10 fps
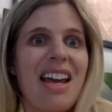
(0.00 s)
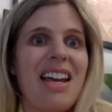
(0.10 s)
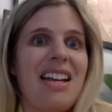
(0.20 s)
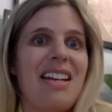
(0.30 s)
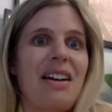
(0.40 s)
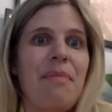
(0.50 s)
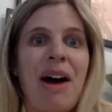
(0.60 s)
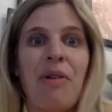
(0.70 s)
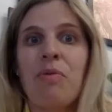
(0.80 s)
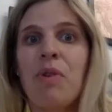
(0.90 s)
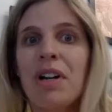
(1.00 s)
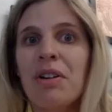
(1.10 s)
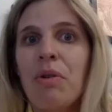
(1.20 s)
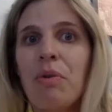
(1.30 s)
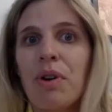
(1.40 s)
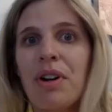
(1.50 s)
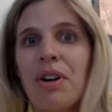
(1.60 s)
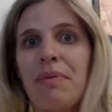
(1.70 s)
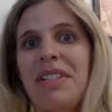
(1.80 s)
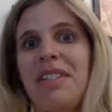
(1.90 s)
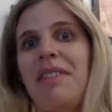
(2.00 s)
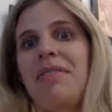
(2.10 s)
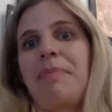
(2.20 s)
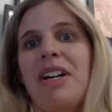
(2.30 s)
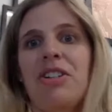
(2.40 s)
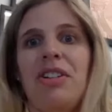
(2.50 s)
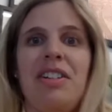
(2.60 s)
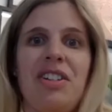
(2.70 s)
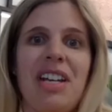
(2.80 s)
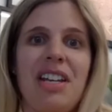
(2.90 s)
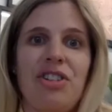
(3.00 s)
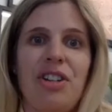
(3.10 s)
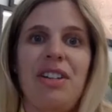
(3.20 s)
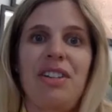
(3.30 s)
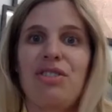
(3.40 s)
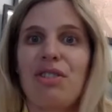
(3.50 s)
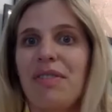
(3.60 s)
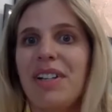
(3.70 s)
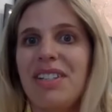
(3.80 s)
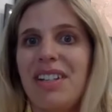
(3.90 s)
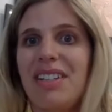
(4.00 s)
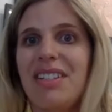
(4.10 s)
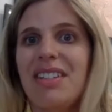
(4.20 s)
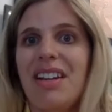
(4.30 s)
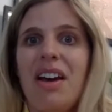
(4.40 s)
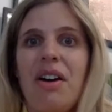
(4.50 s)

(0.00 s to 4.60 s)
and about 1/4 receive special education services.